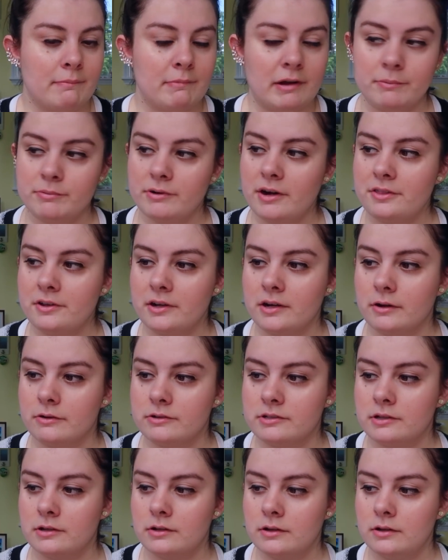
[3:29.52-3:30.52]
My brother
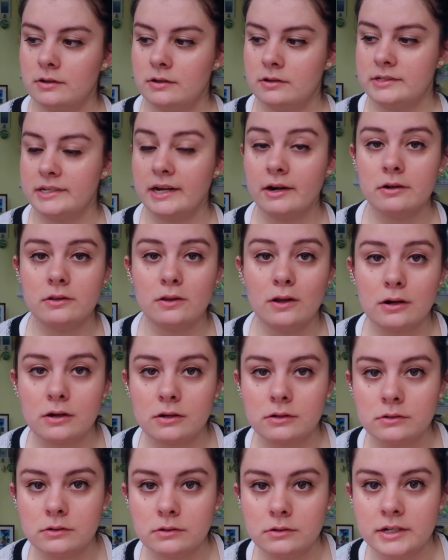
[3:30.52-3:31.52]
goes, Sarah,
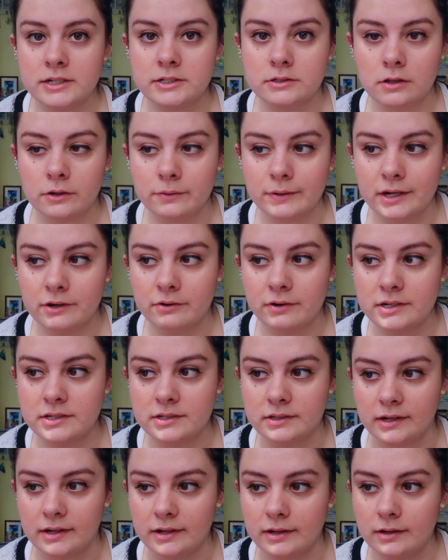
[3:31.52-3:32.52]
look, it's Chloe and
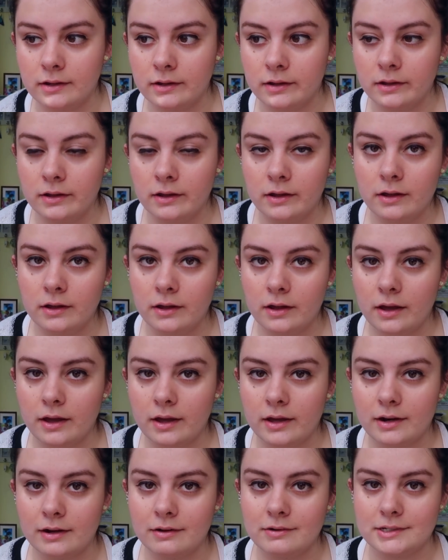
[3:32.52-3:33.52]
Christy.
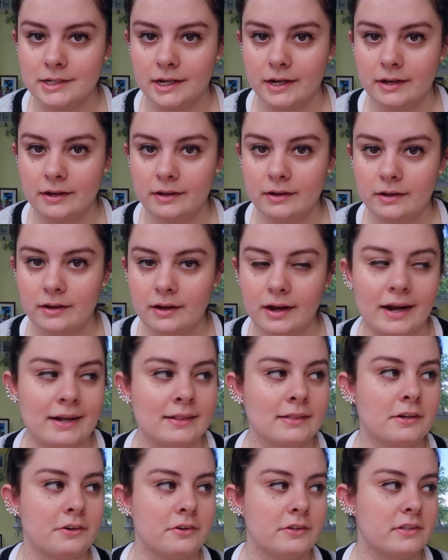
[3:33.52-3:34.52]
And I was like,
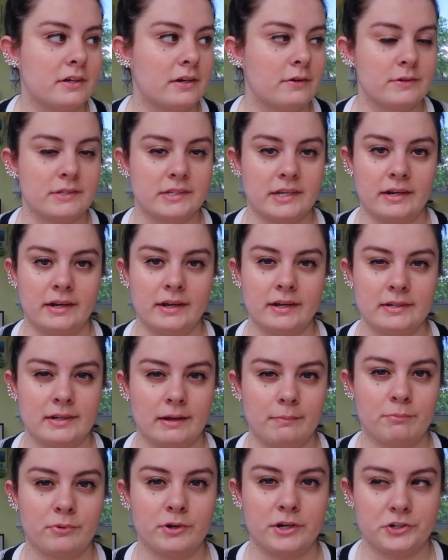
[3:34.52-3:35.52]
I literally thought he was kidding
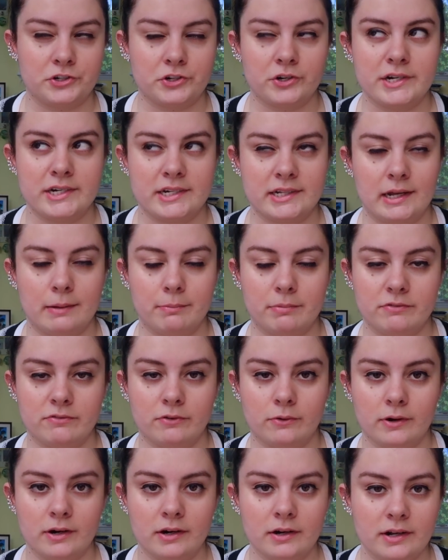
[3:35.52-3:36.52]
because I'm pretty sure he did that
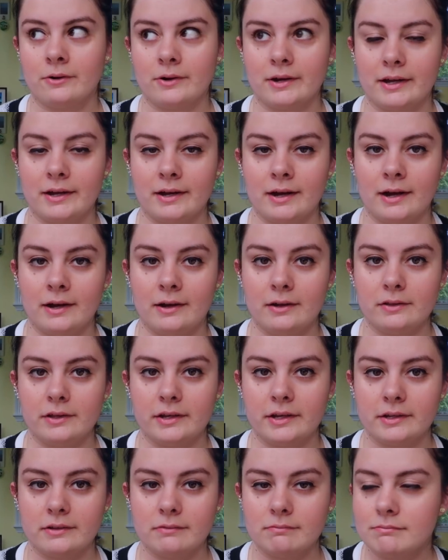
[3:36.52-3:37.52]
before. Okay, Kyle,
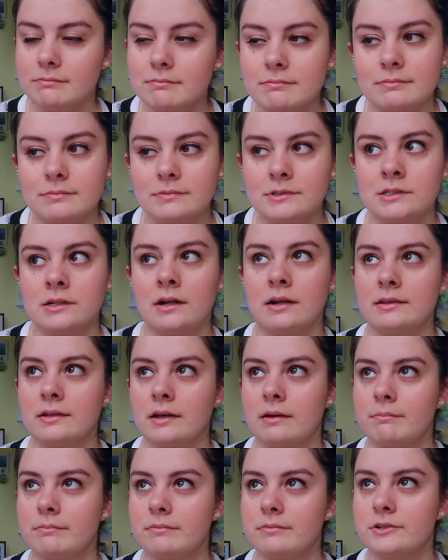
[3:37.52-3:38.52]
like, it's not
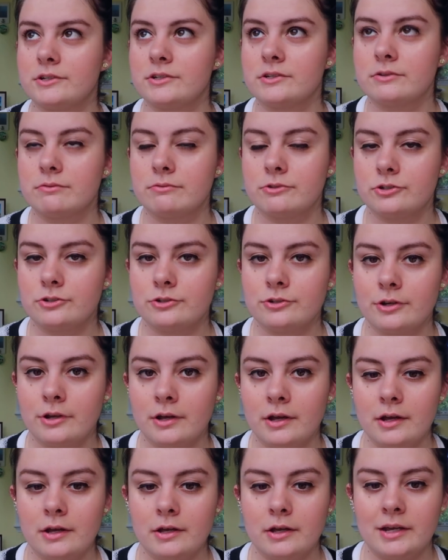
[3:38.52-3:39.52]
them. Just shh.
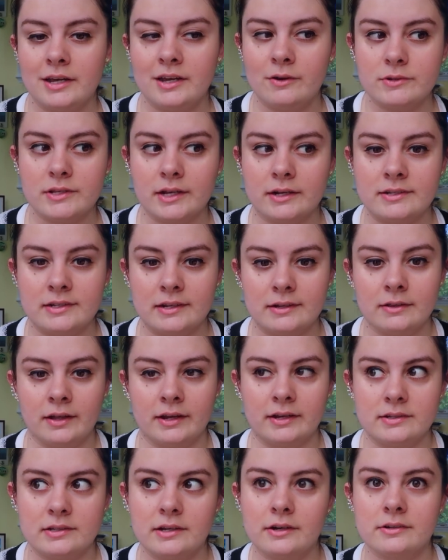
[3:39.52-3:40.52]
He was like
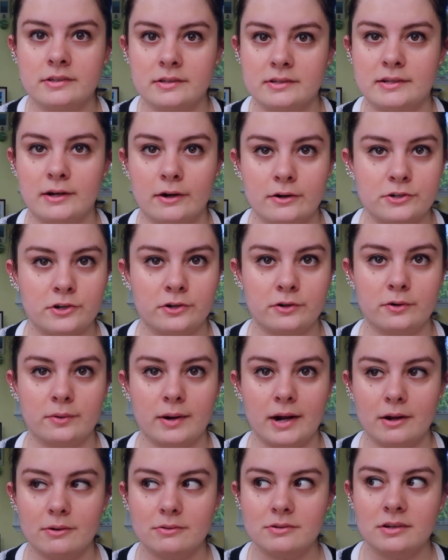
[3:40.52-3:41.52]
seriously, Sarah, turn
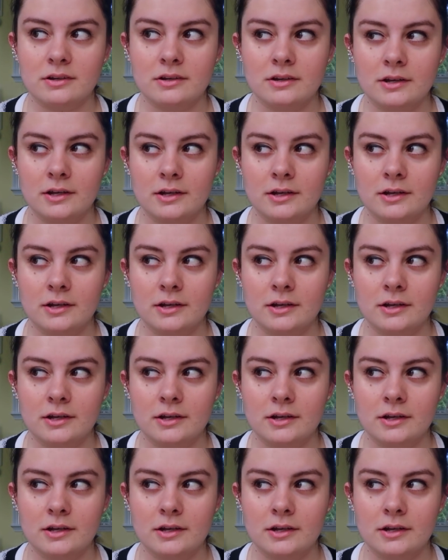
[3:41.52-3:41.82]
around.